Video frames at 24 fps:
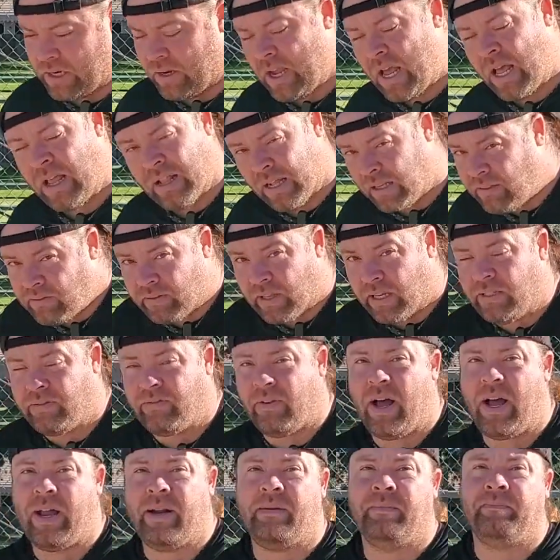like, okay, that's
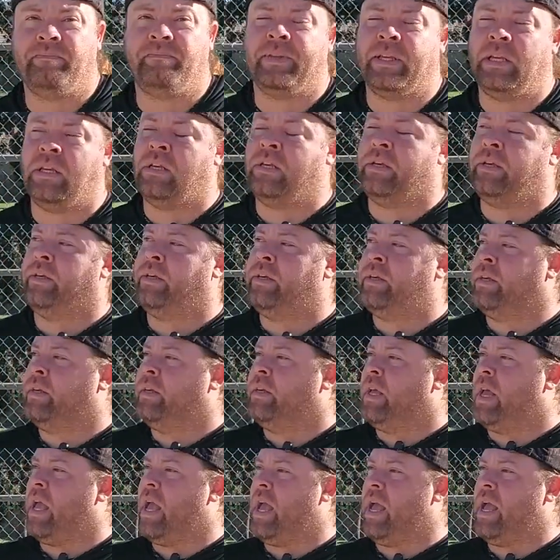fine.
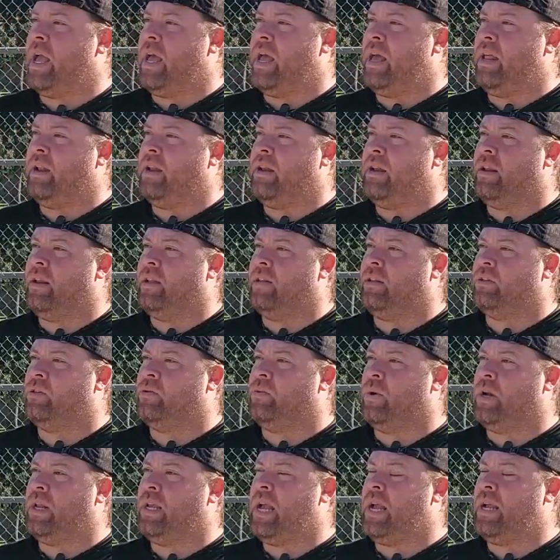And
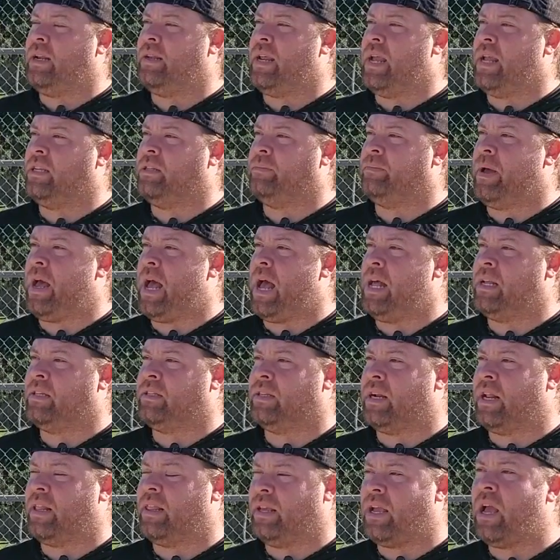28 days
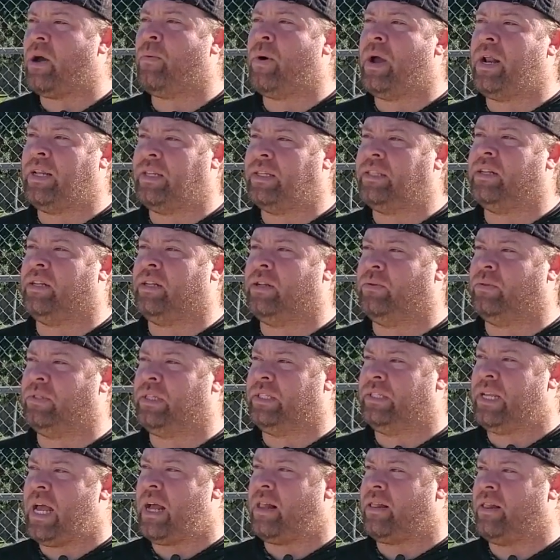passed, and I think I waited till it was
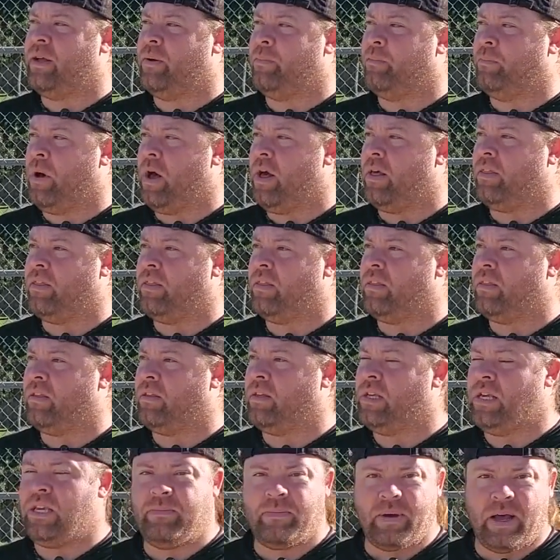exactly a month.
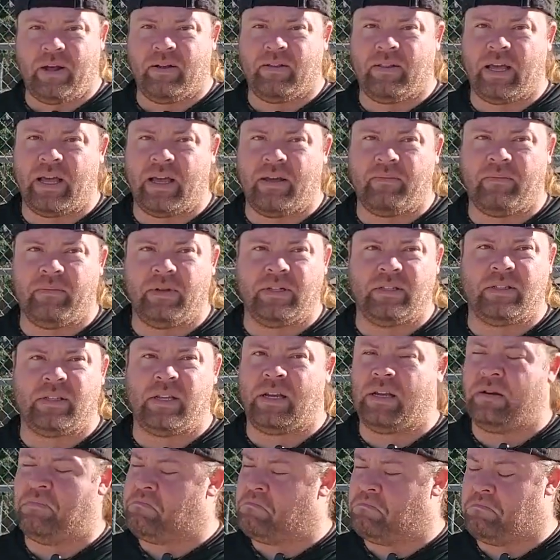Emailed them and
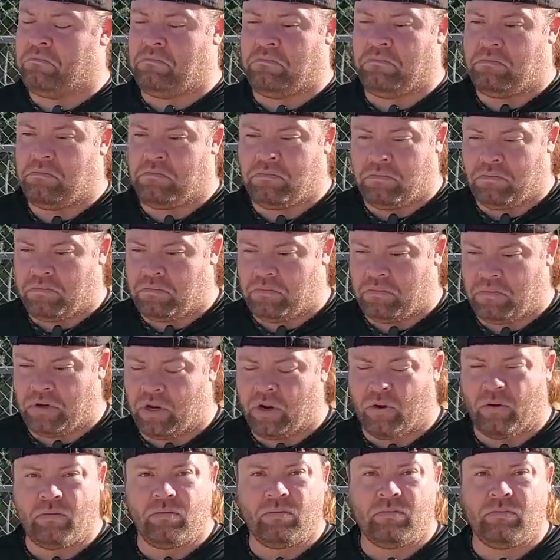said,
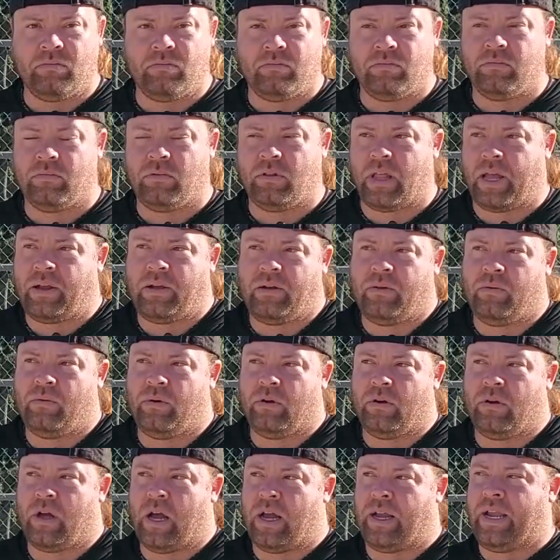you know, like,
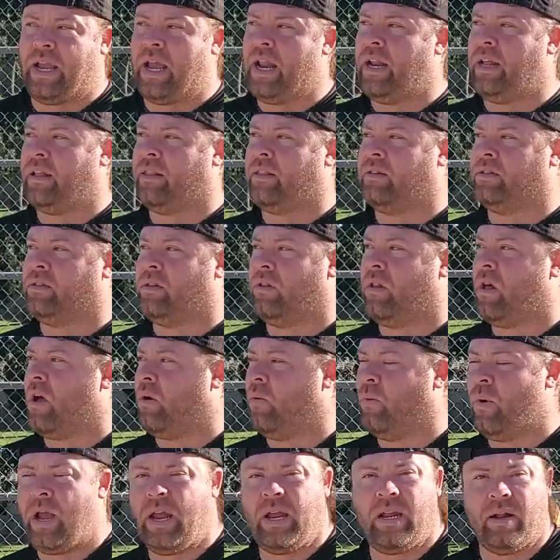I get it, there's a
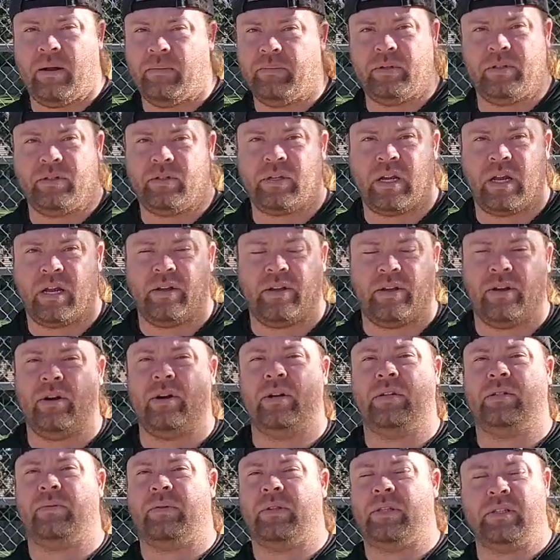long wait. I'm just kind of
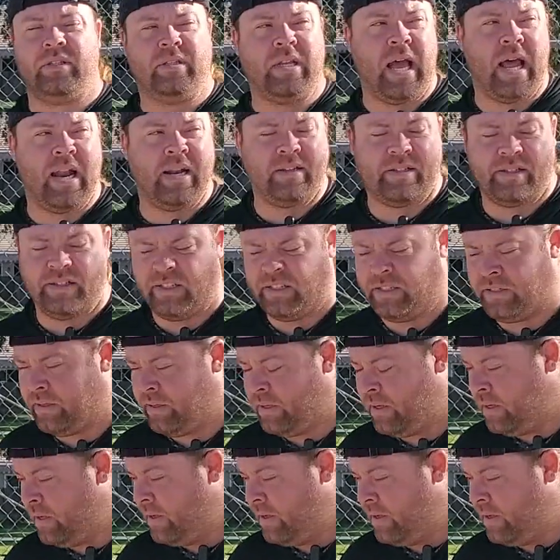curious what the status is.